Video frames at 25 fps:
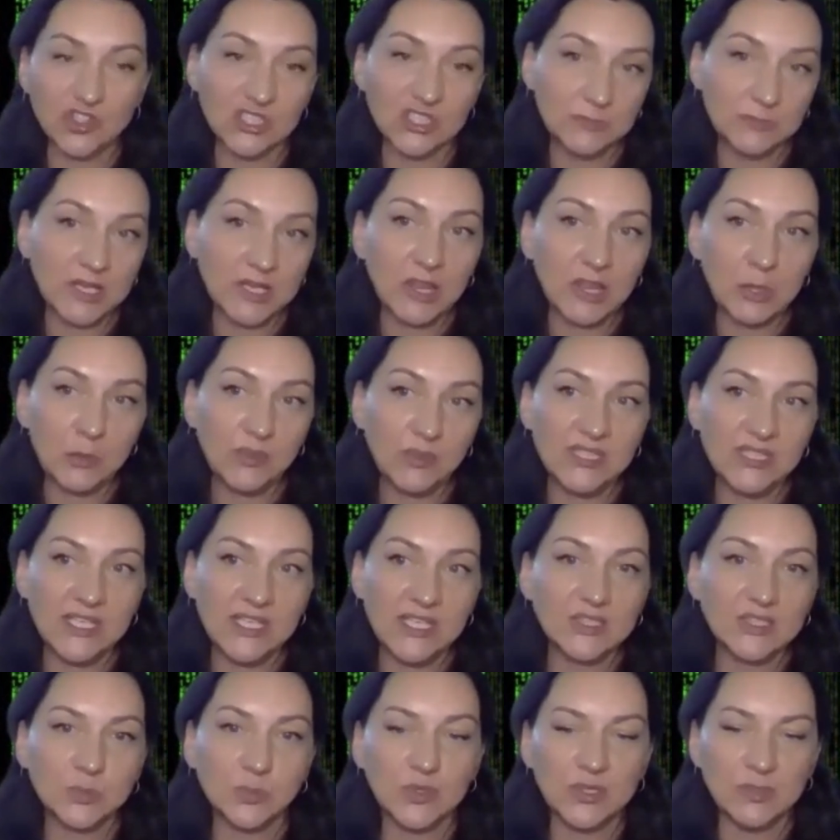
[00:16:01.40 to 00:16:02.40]
and she spent 3
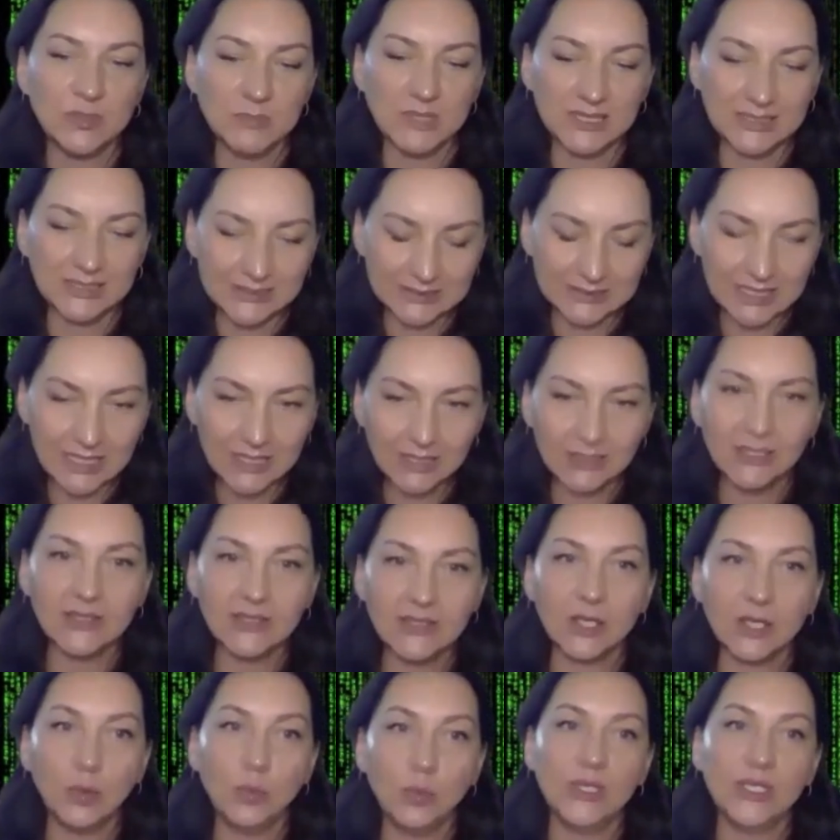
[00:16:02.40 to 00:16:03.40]
days with me,
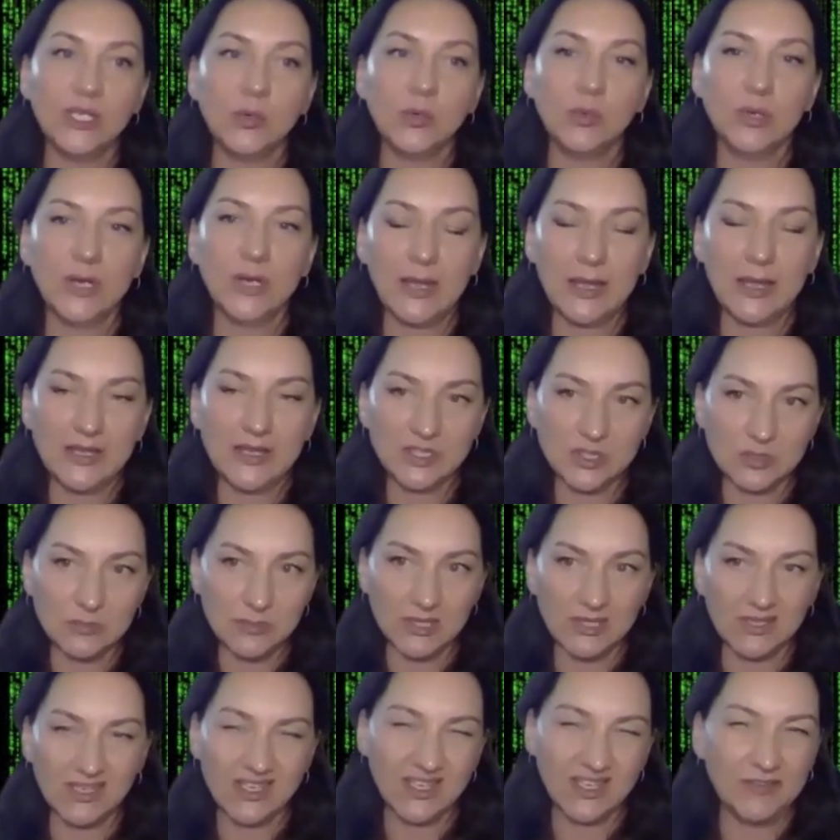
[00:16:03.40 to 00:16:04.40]
exactly that weekend when I had
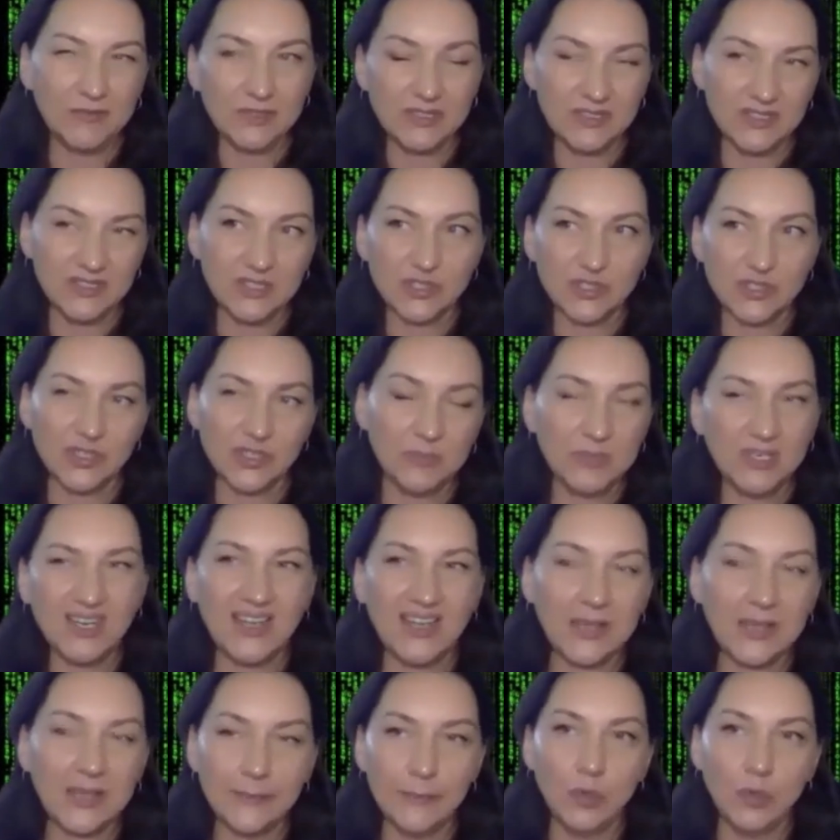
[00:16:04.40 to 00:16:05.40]
to make kind of a decision. I
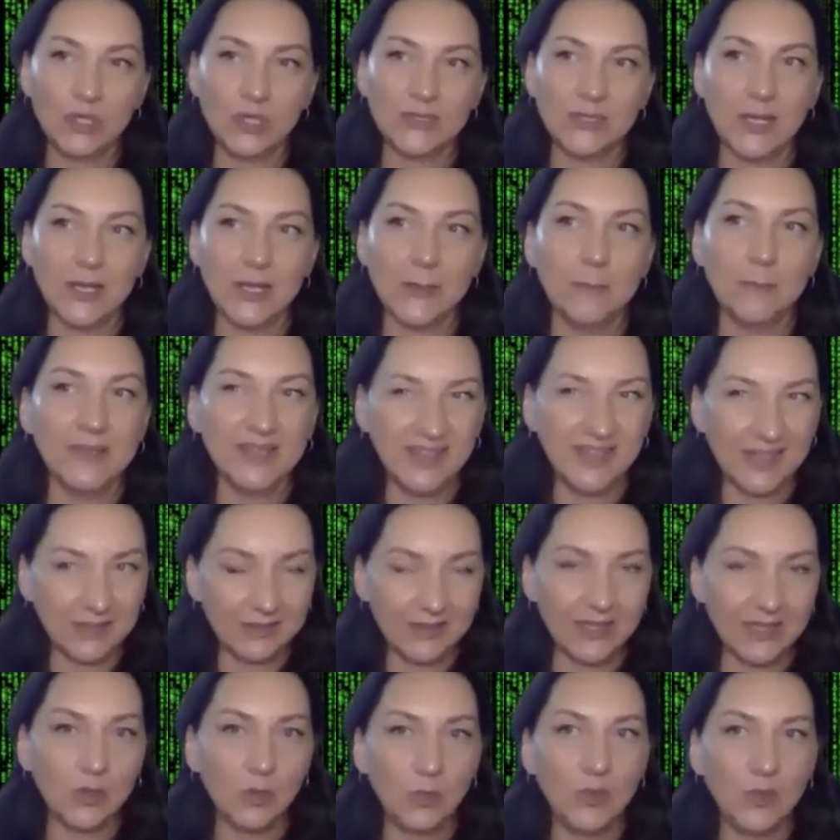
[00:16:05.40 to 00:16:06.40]
mean, I had more time, but
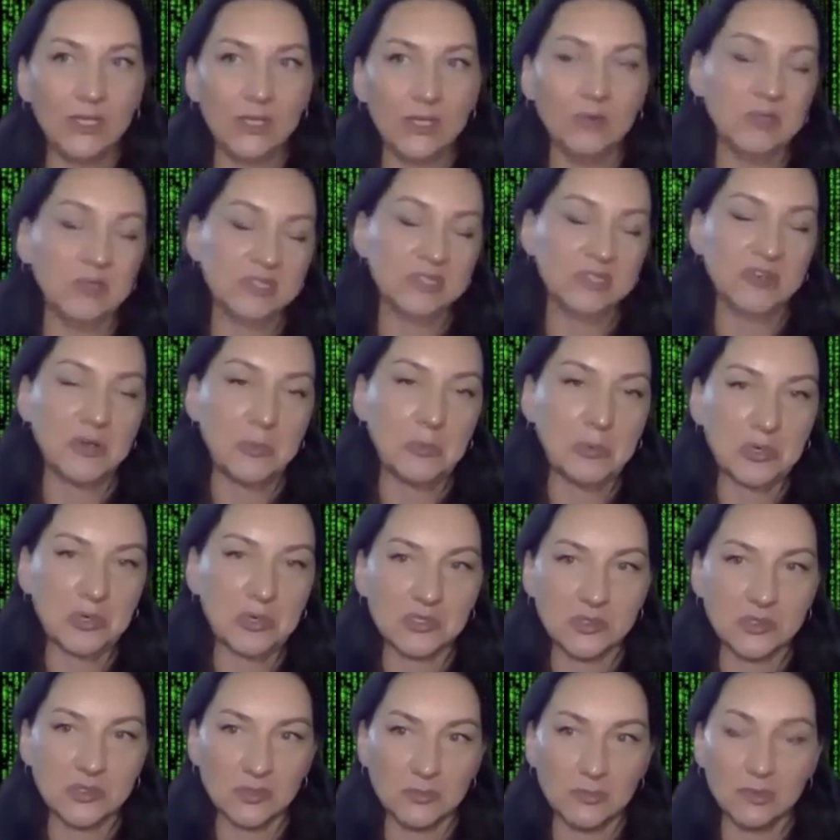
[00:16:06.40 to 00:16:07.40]
like that weekend was very
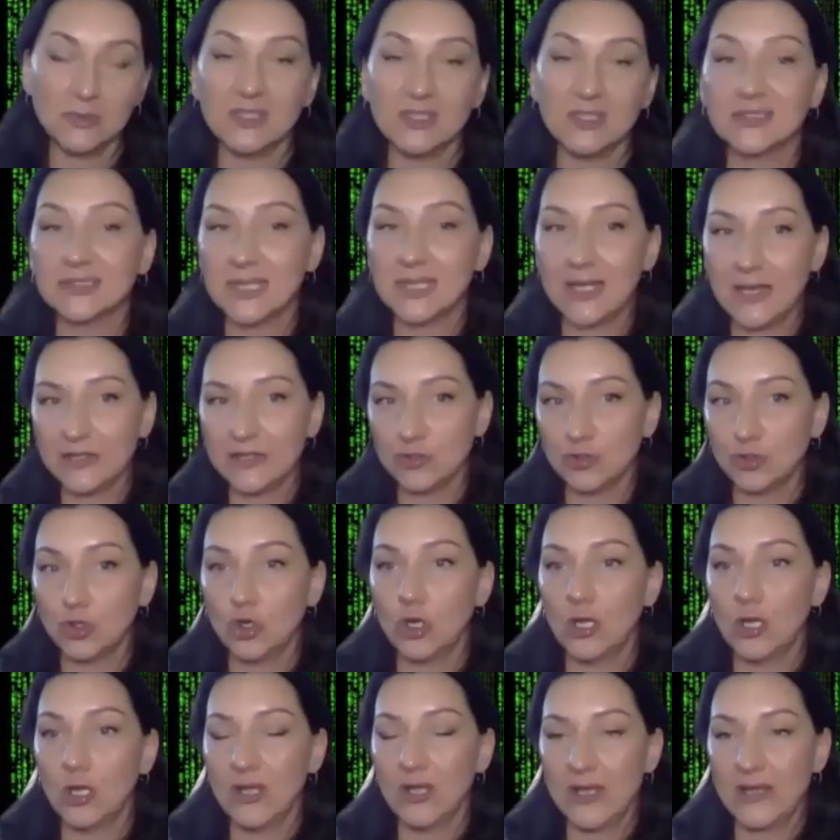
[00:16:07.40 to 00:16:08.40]
important to me because I had
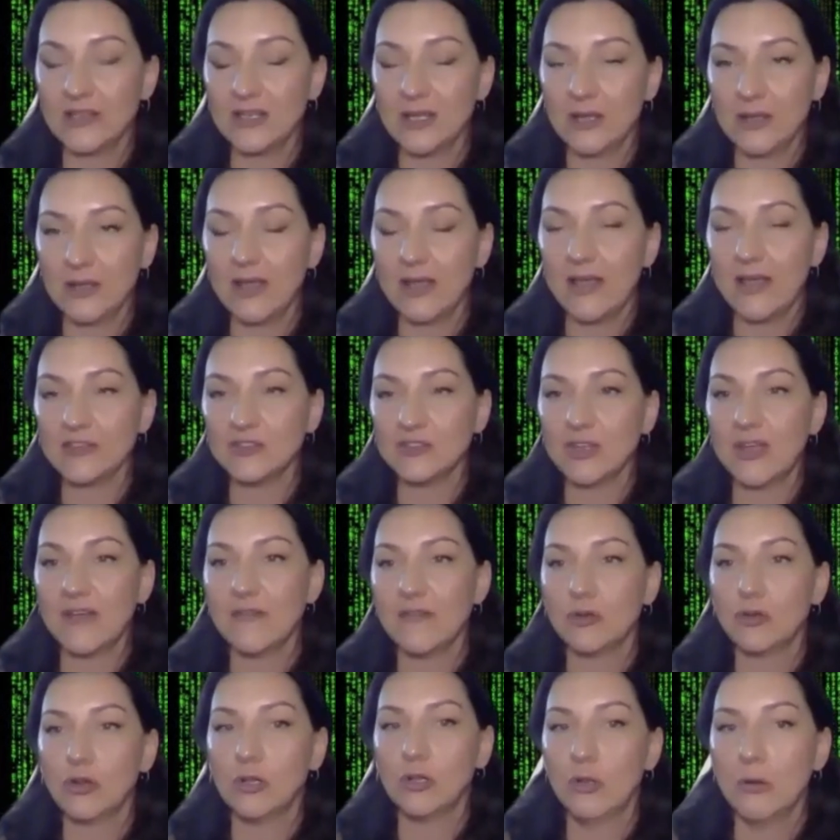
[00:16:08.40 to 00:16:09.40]
to
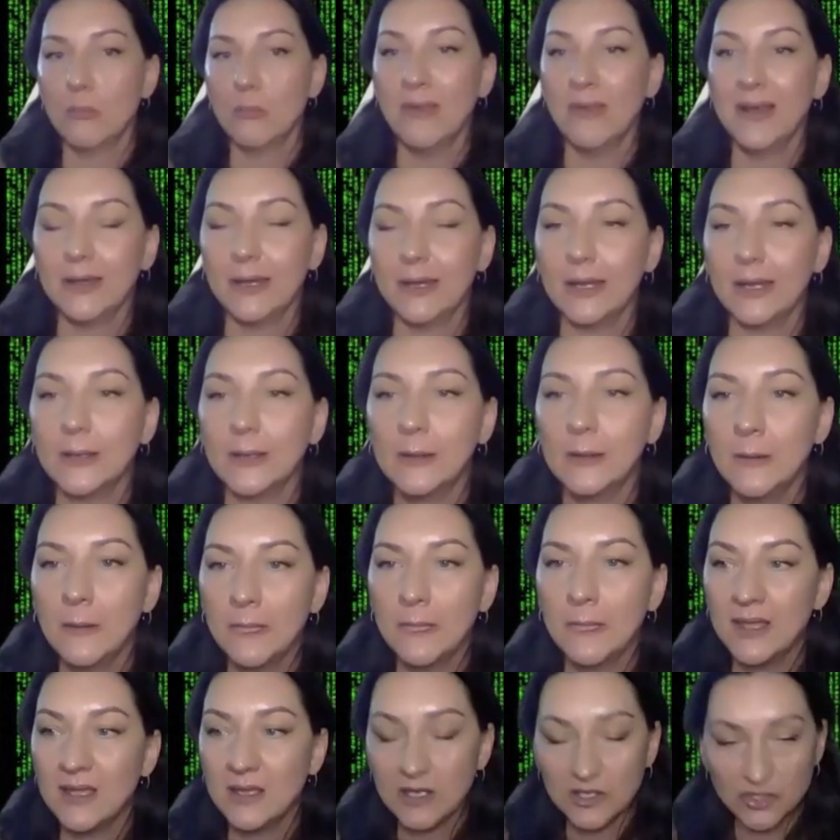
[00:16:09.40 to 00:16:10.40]
have a call on Monday.
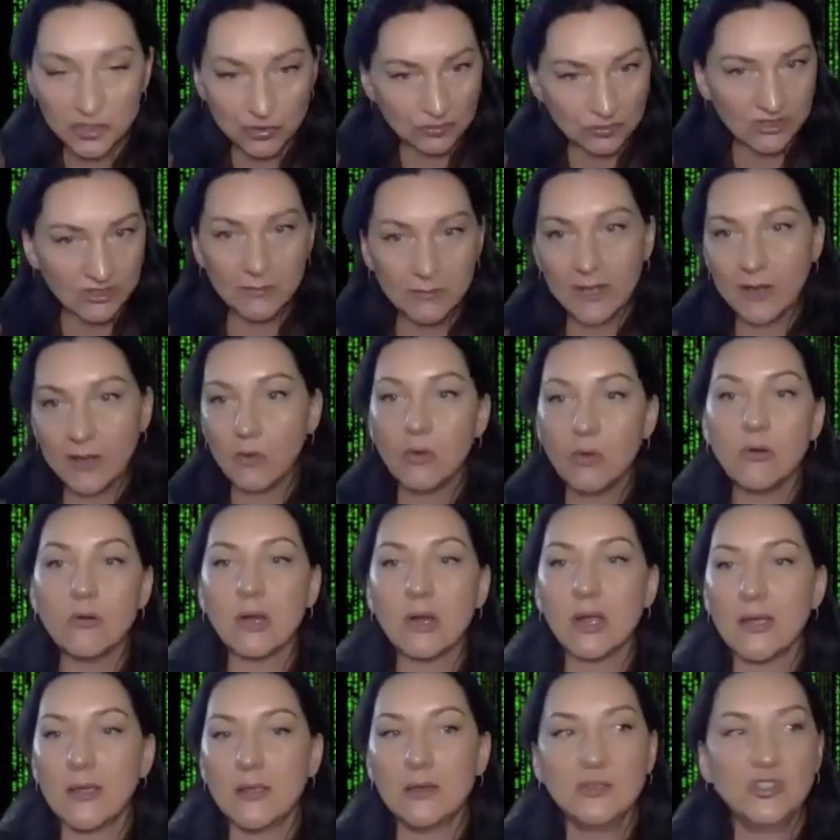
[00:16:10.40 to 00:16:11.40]
And she was in my
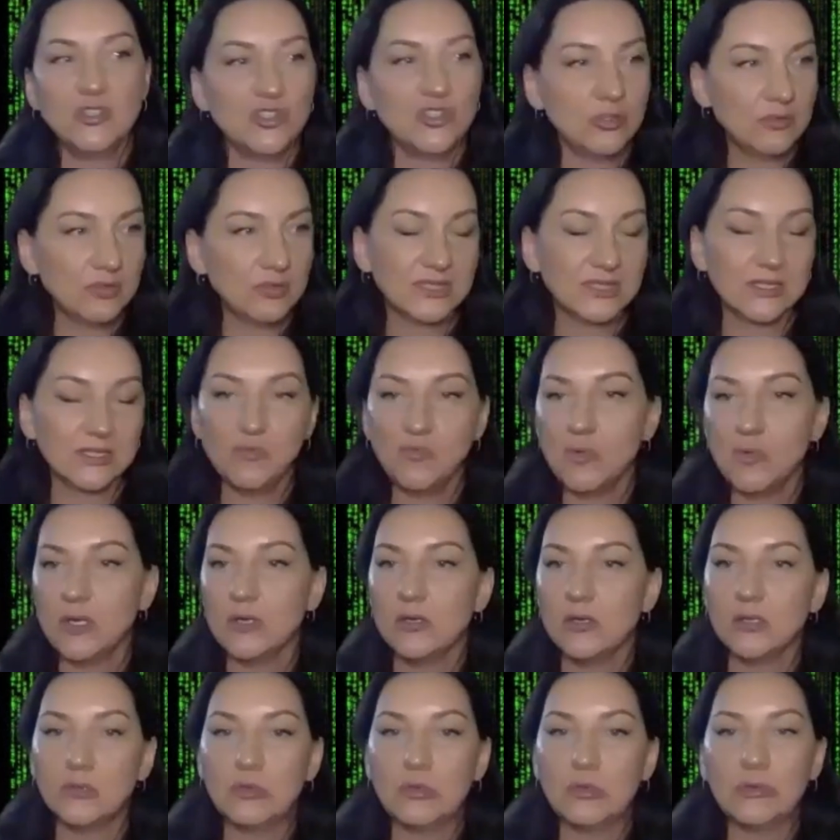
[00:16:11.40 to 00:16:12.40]
aura, and she was
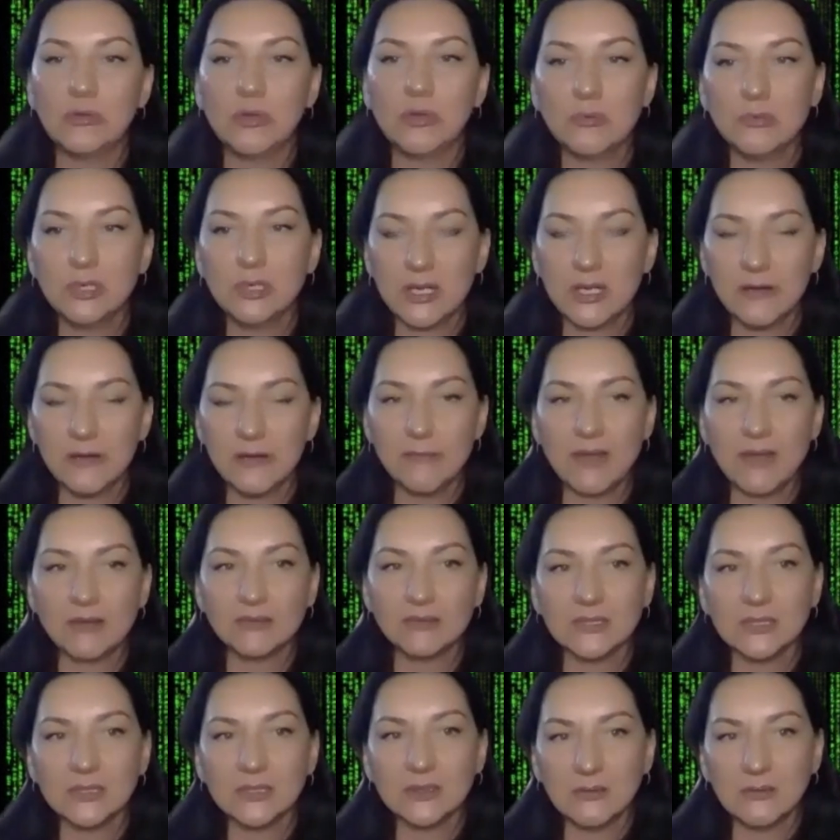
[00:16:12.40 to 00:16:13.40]
someone, you know, that we kind of
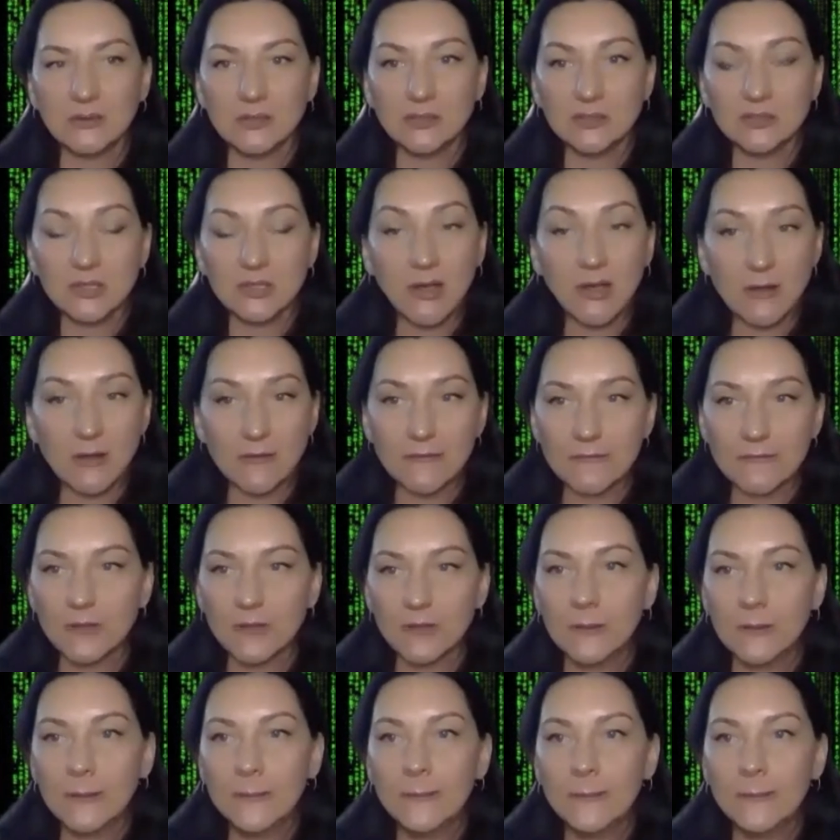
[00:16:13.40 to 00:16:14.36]
bouncing things off.